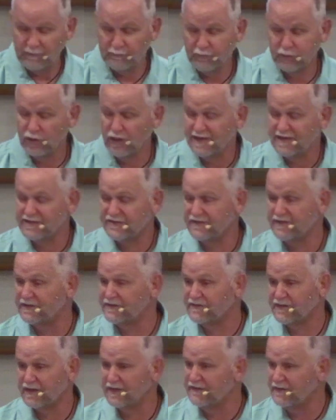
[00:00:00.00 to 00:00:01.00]
a place
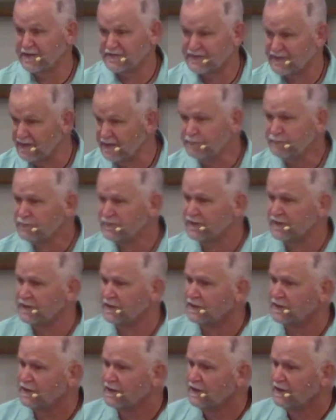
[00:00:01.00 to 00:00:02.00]
that's, that's
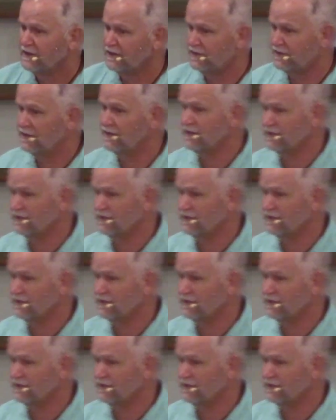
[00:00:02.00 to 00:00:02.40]
empty, it,